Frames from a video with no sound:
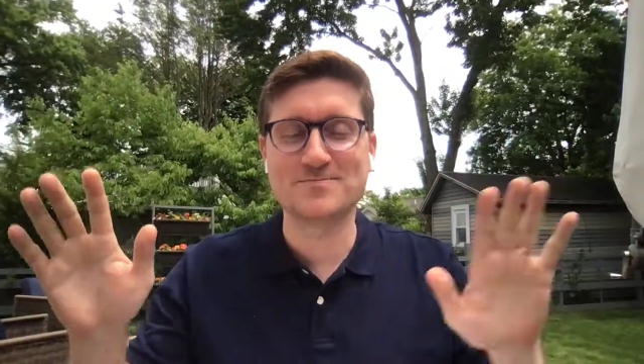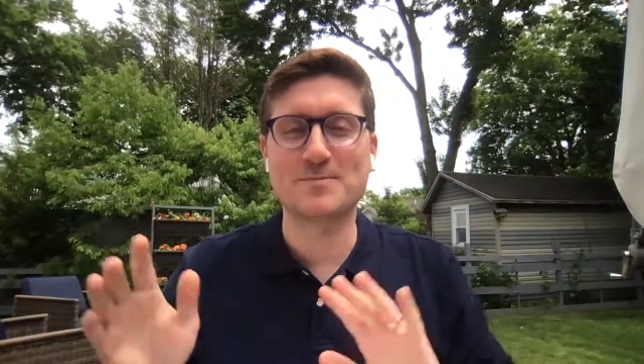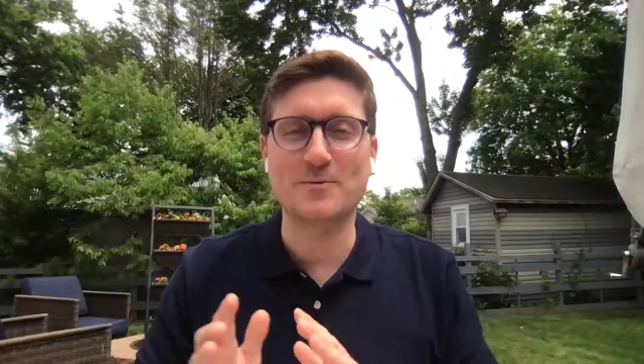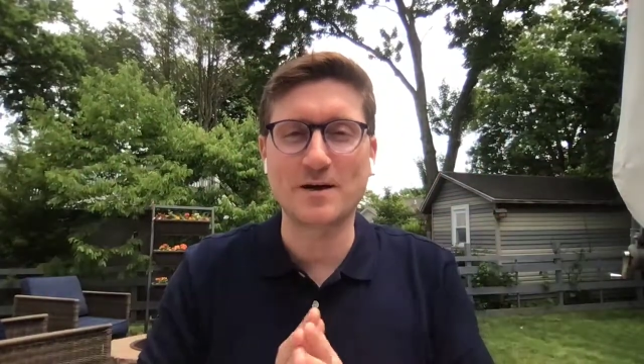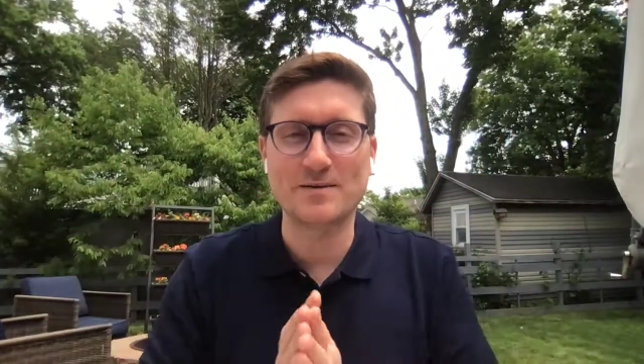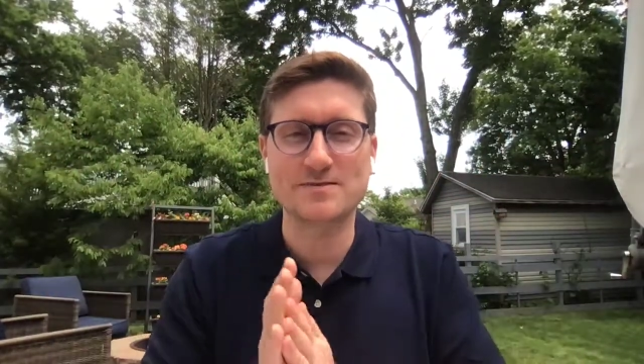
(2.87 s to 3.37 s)

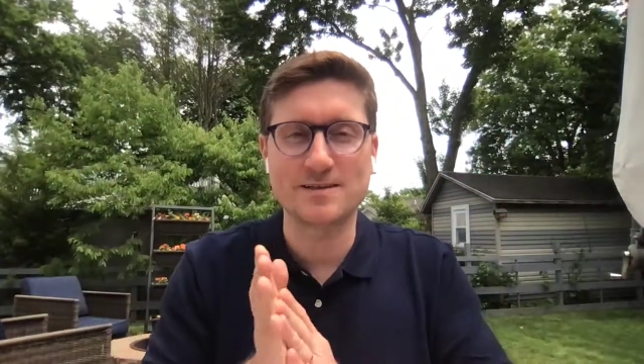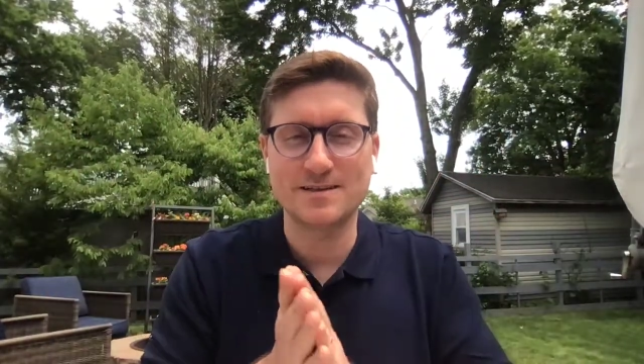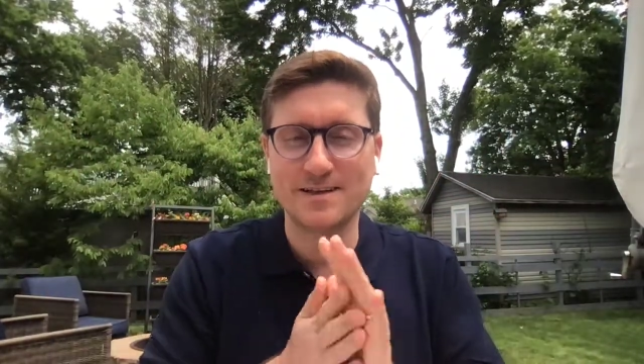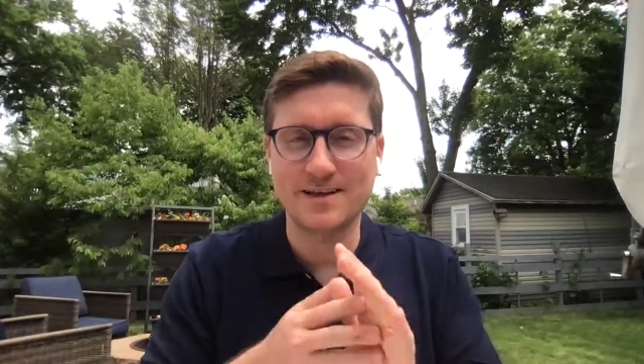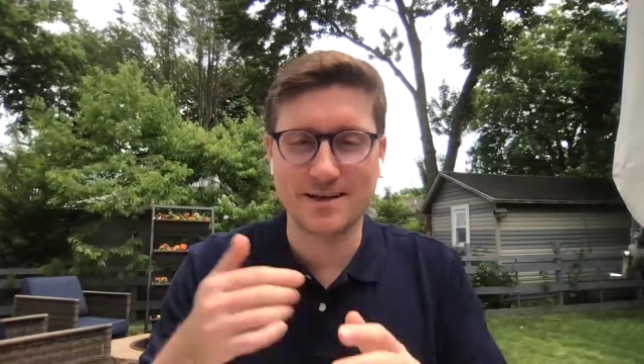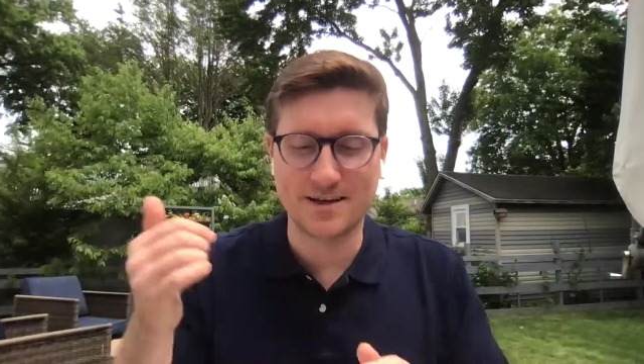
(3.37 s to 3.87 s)
My wife's
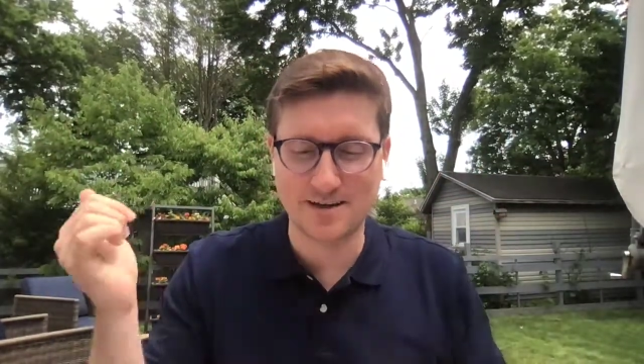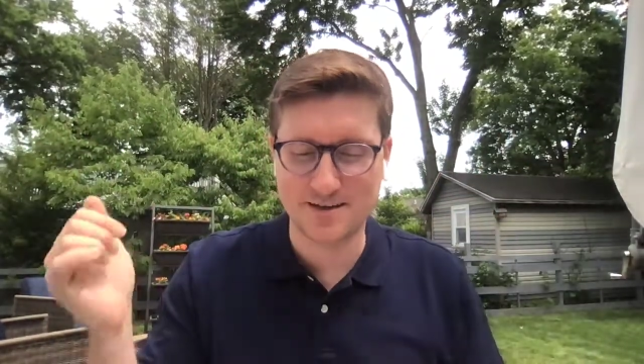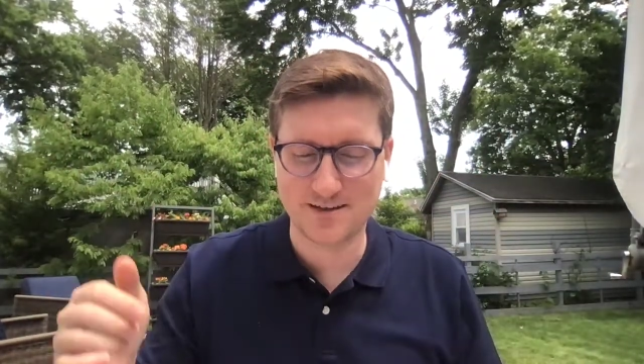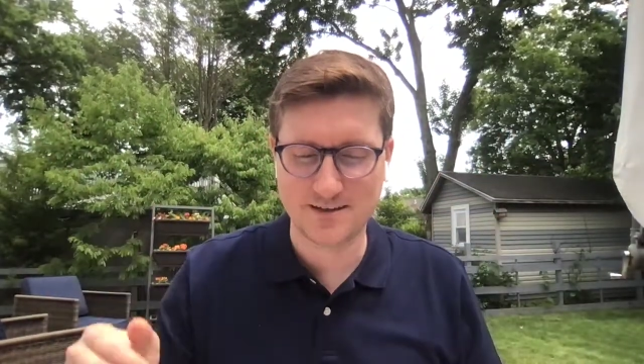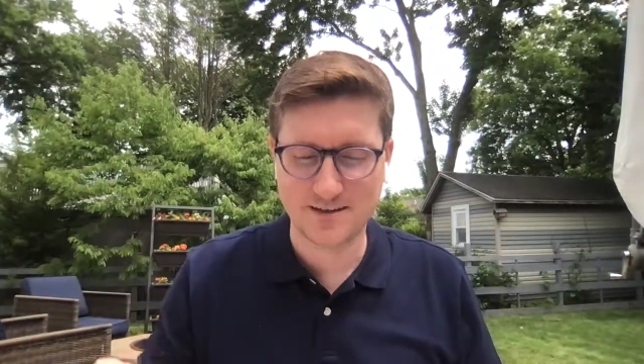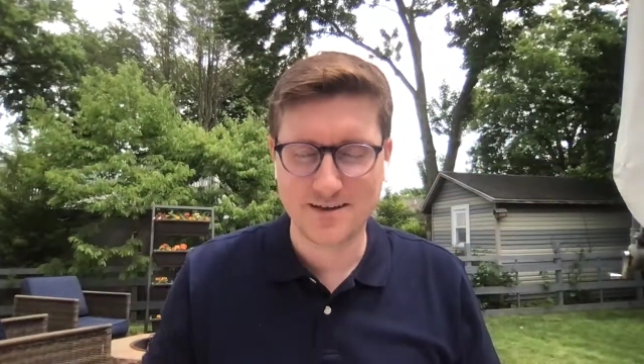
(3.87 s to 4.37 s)
in
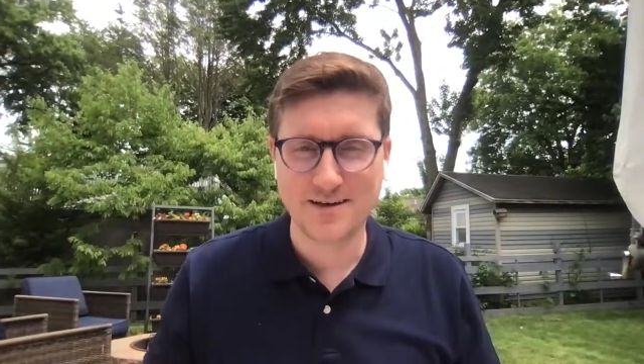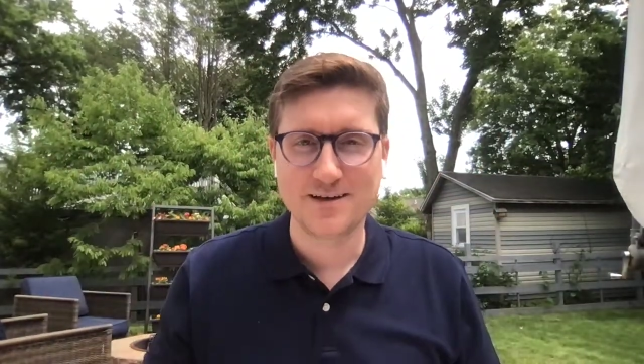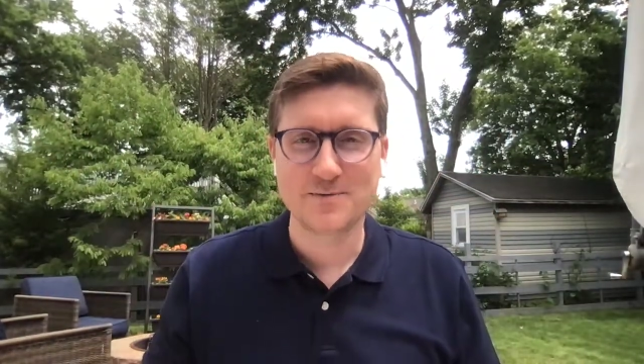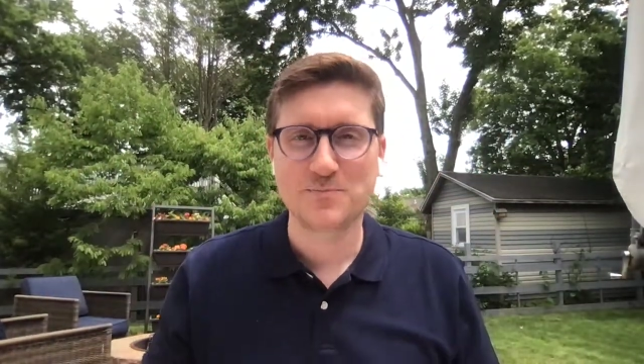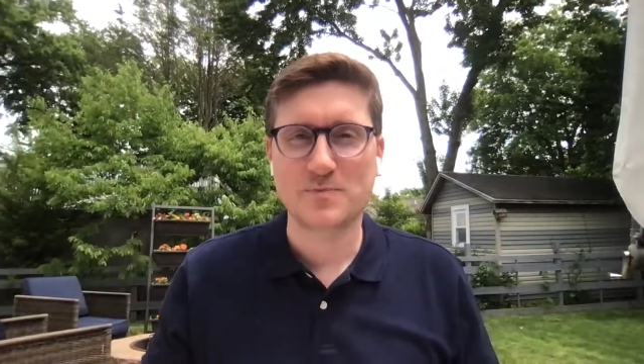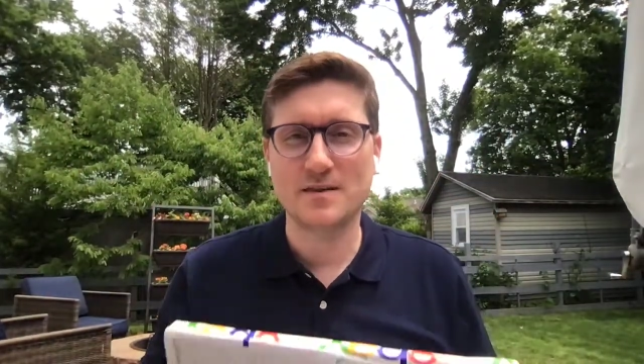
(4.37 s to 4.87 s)
the
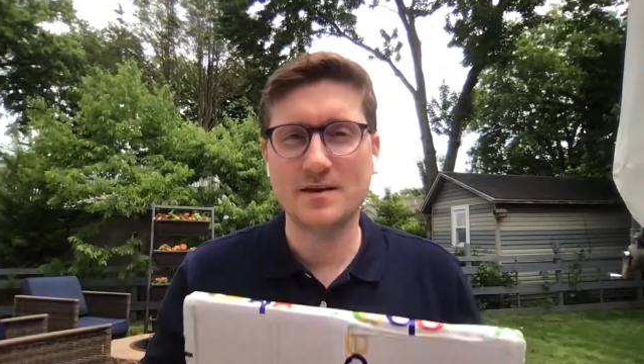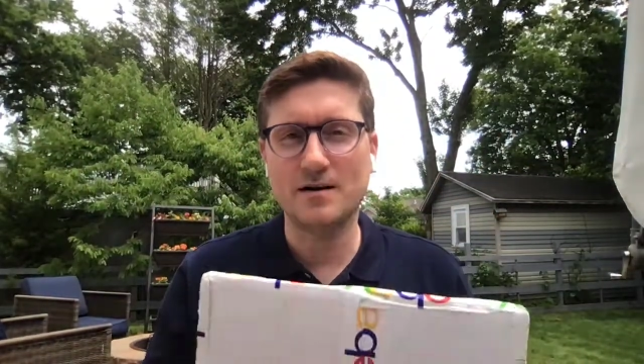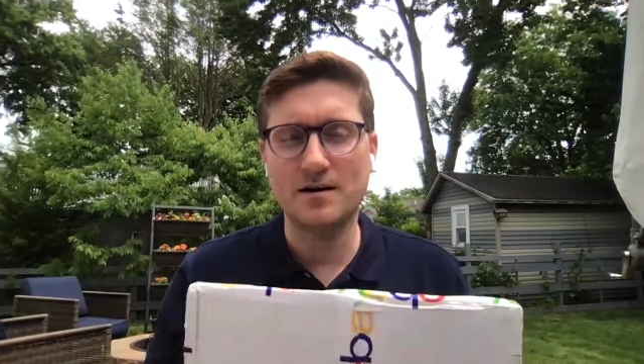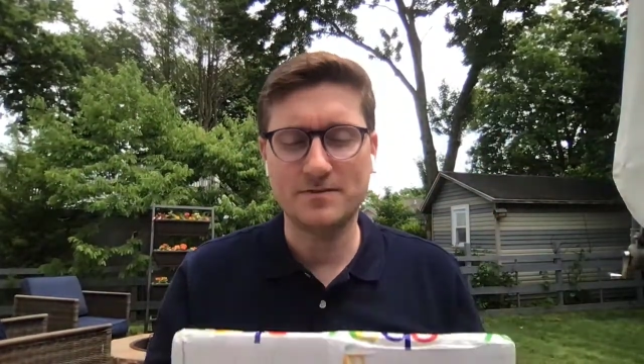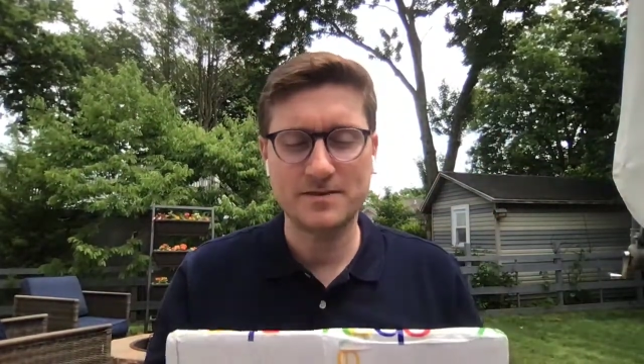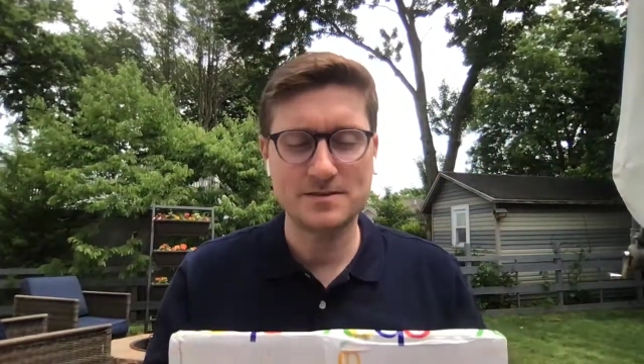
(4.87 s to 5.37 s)

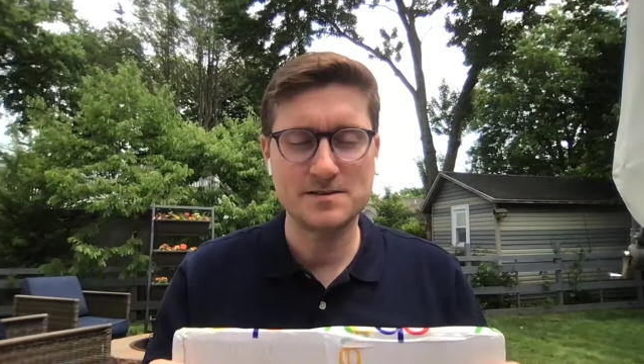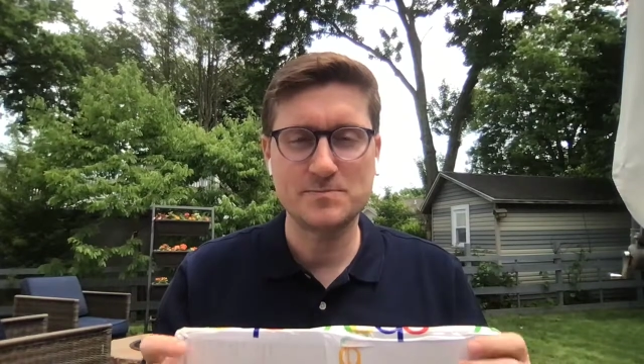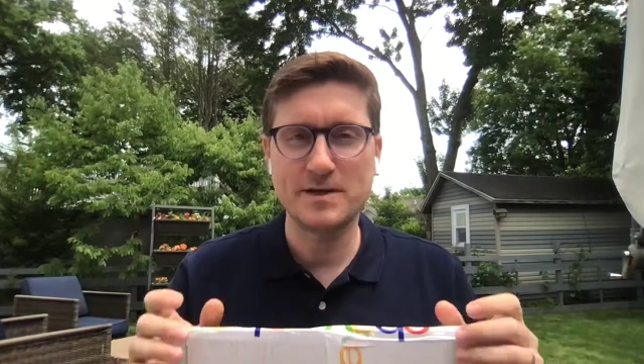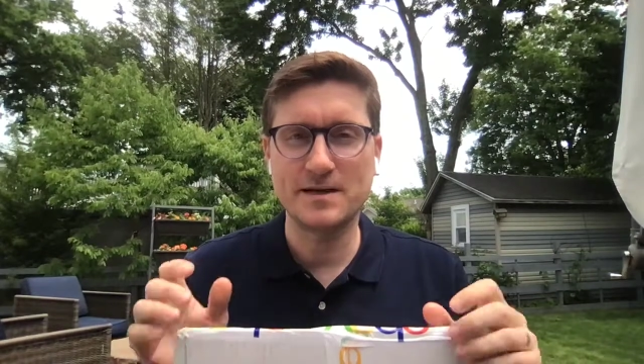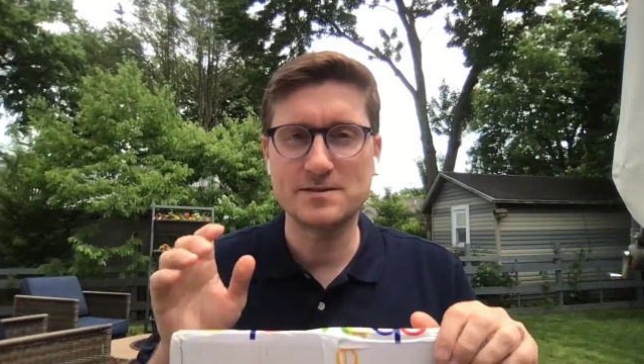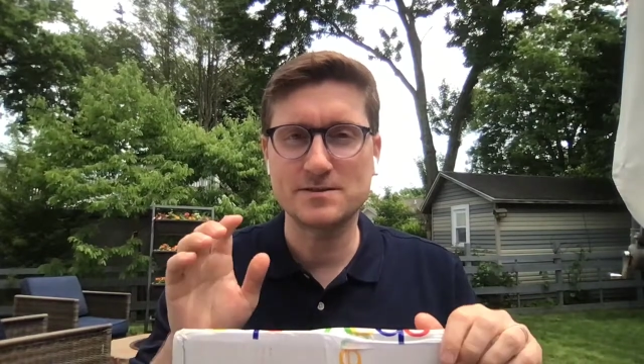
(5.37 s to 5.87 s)
office
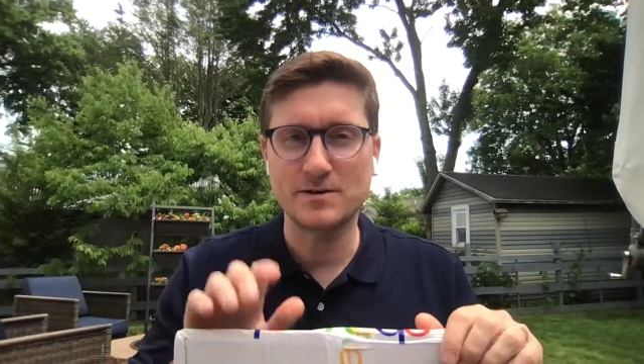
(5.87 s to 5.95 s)
space,